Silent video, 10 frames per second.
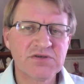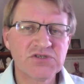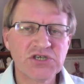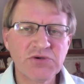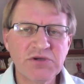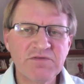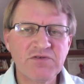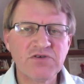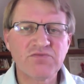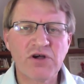Chewing
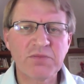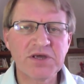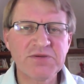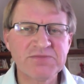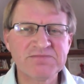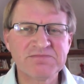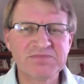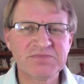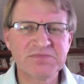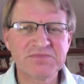food properly,
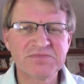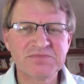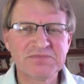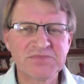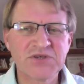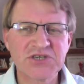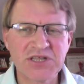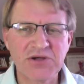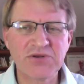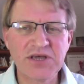
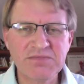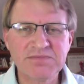slowly.